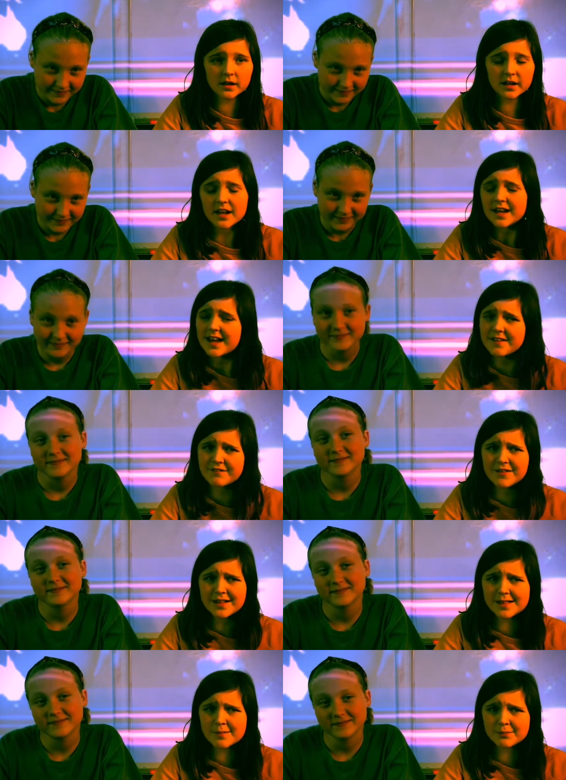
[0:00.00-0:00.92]
Speaker 1: it. If
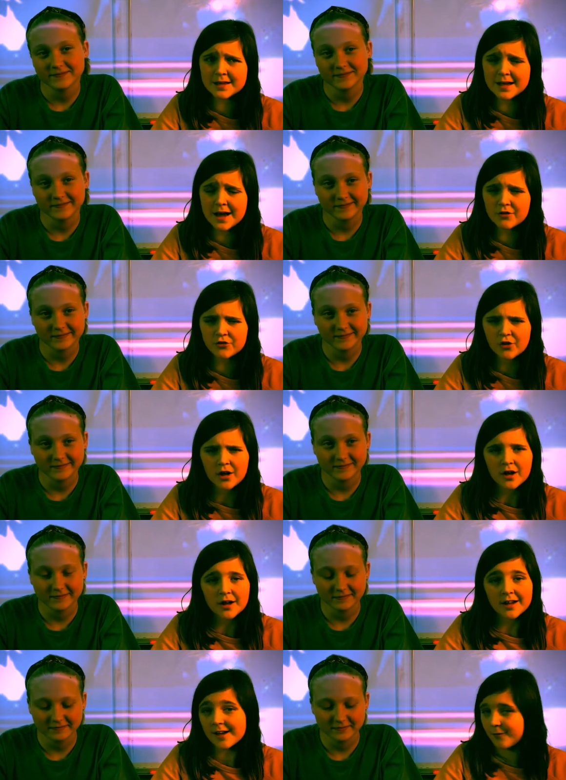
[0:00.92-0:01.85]
it's something else,
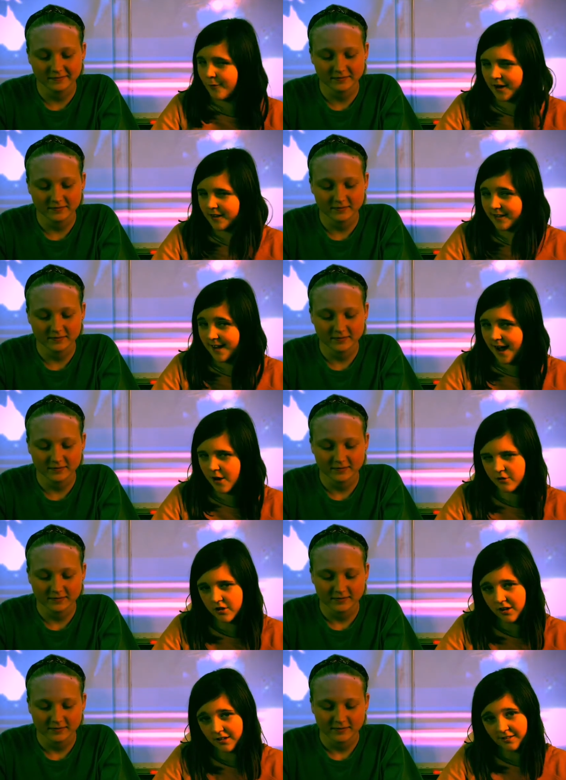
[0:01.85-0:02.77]
when in doubt,
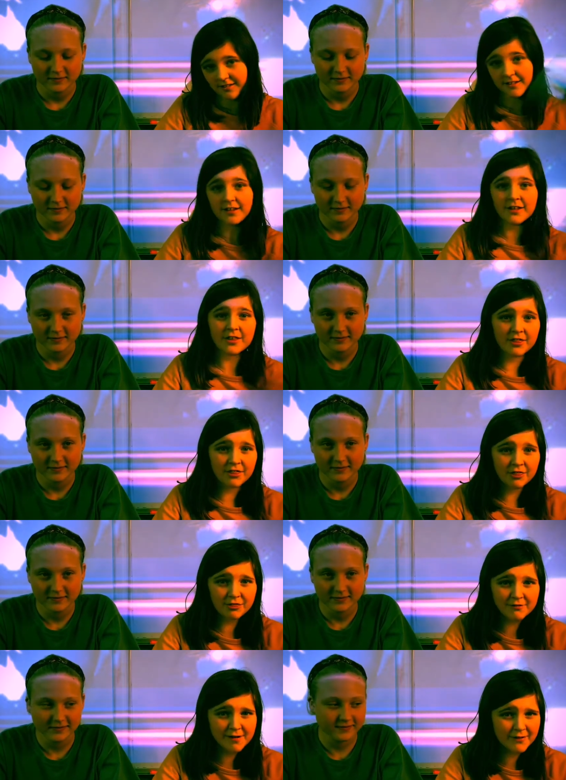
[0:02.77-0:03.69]

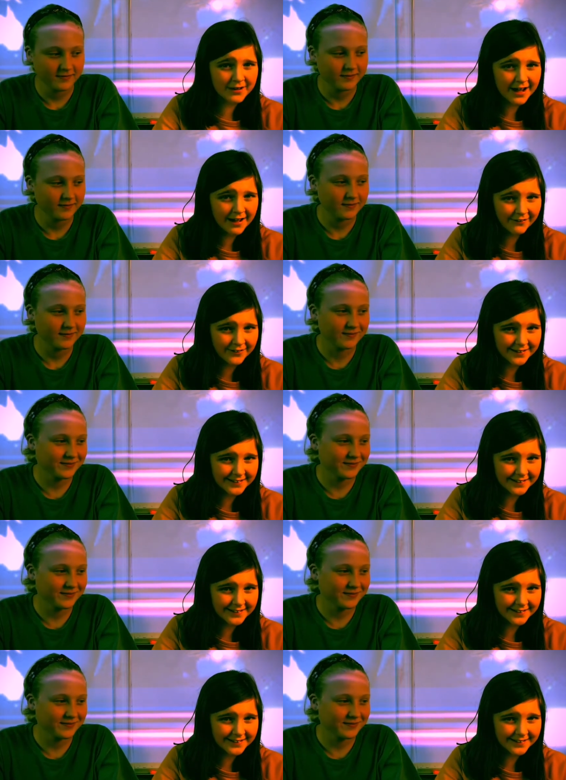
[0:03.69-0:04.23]
throw it out.